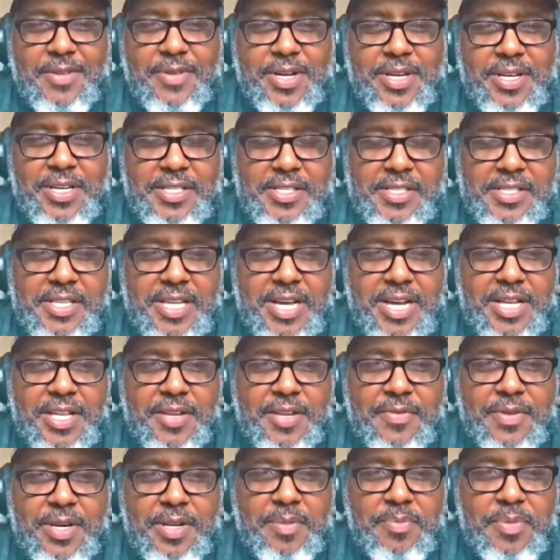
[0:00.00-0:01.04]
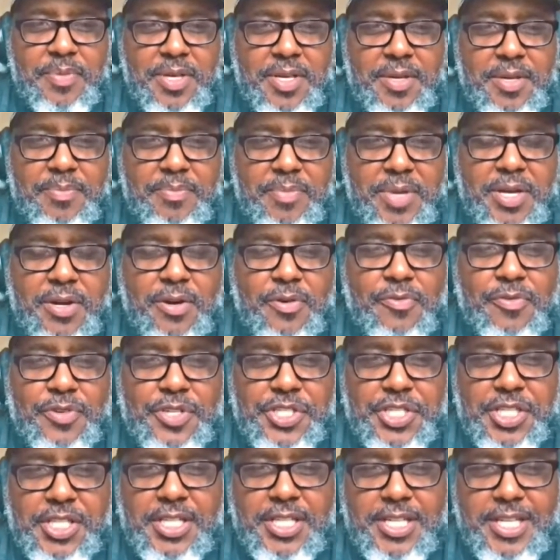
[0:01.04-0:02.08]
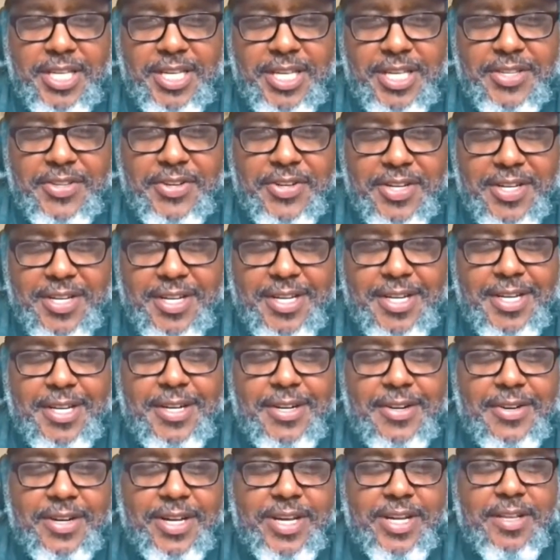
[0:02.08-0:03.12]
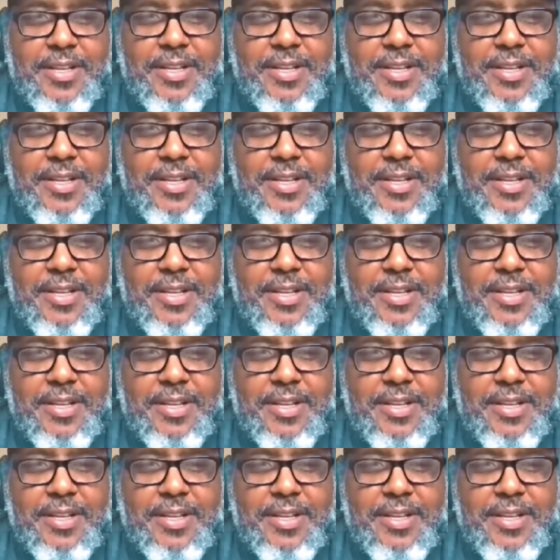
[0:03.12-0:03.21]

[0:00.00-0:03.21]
ready. It's not getting ready to be male fragility either, right?